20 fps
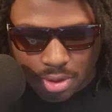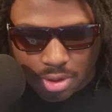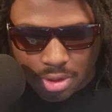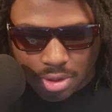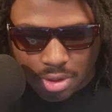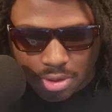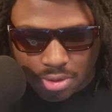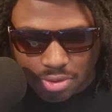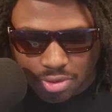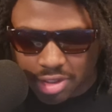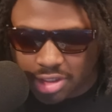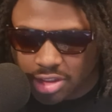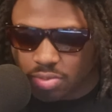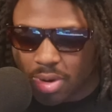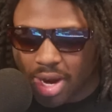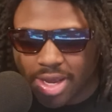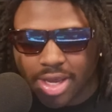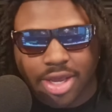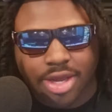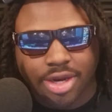This
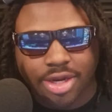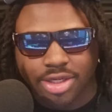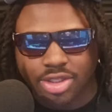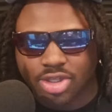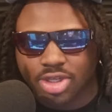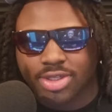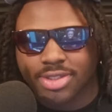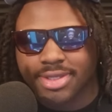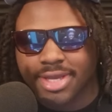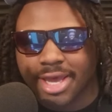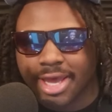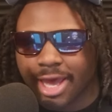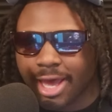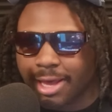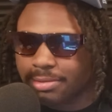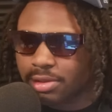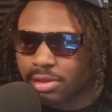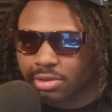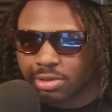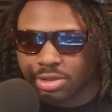right here is just
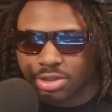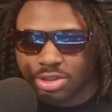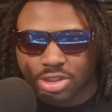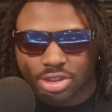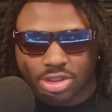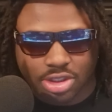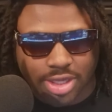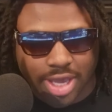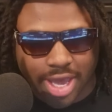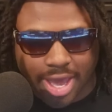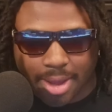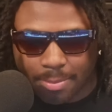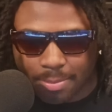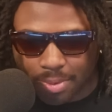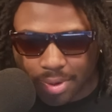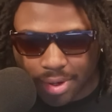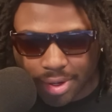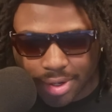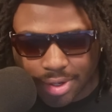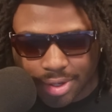absolutely just sad,
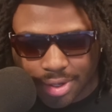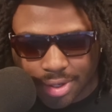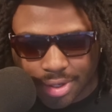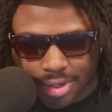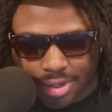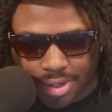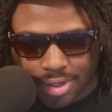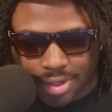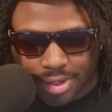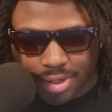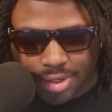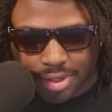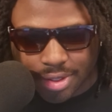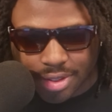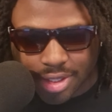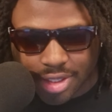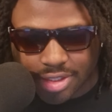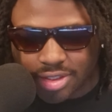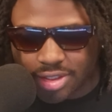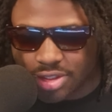bro.
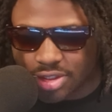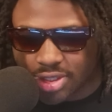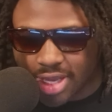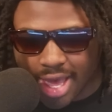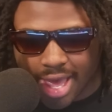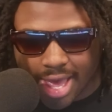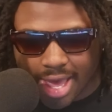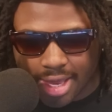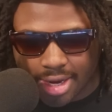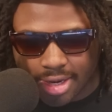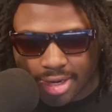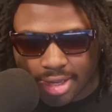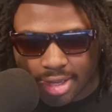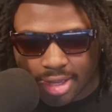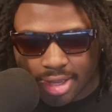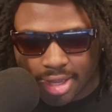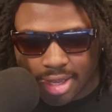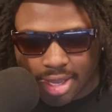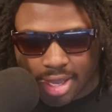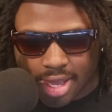This is sad.
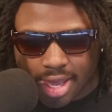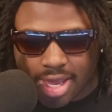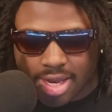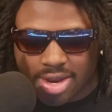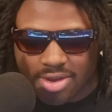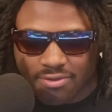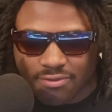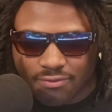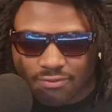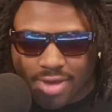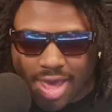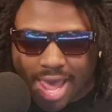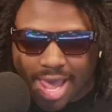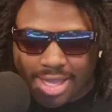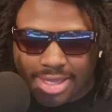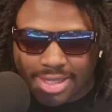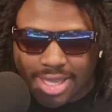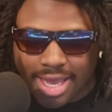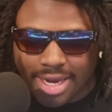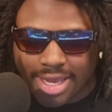And the fact
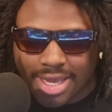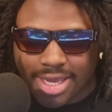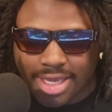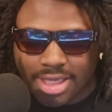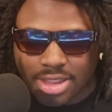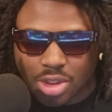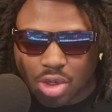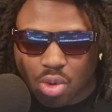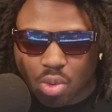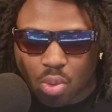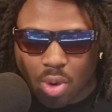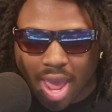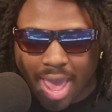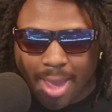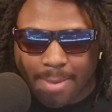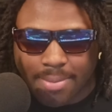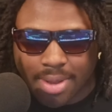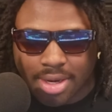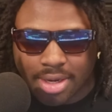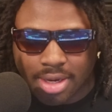that he is
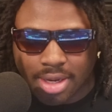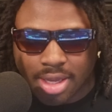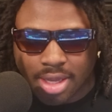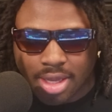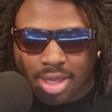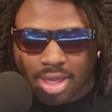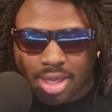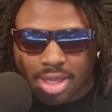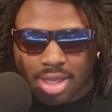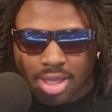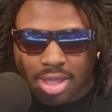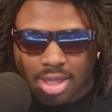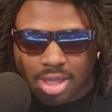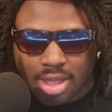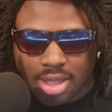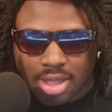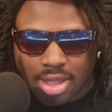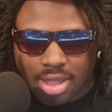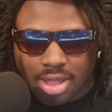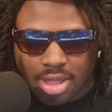grabbing
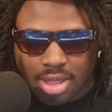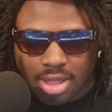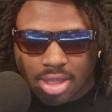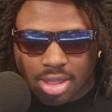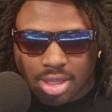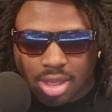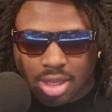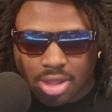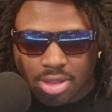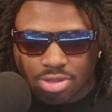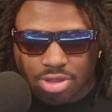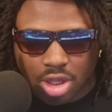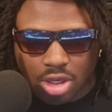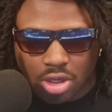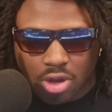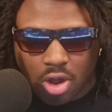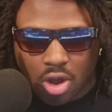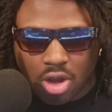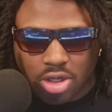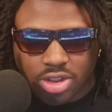the
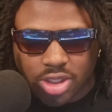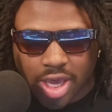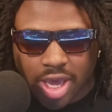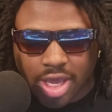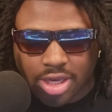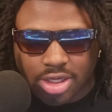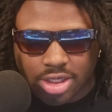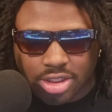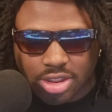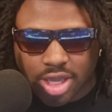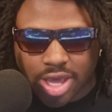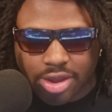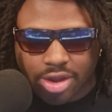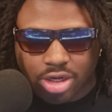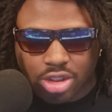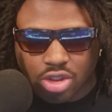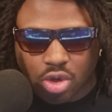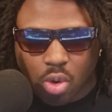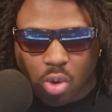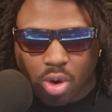Los Angeles Lakers
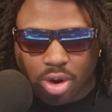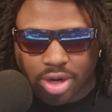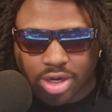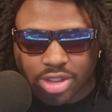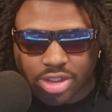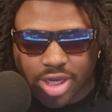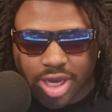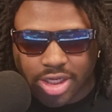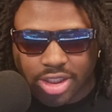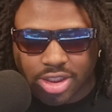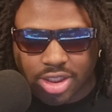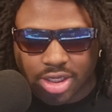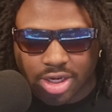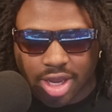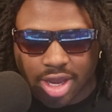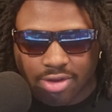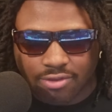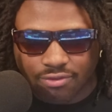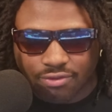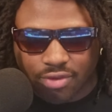organization
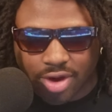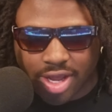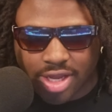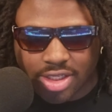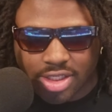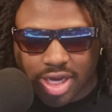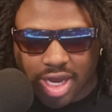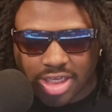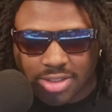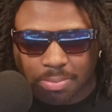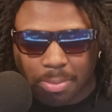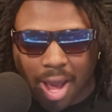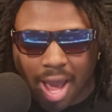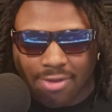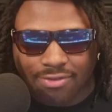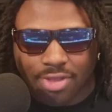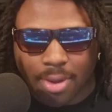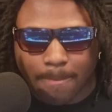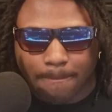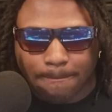and franchise by
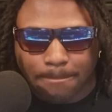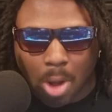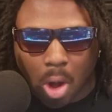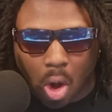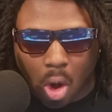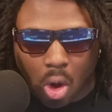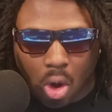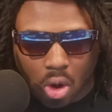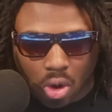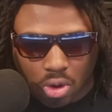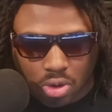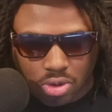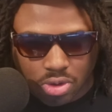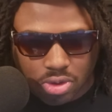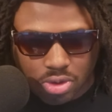the balls,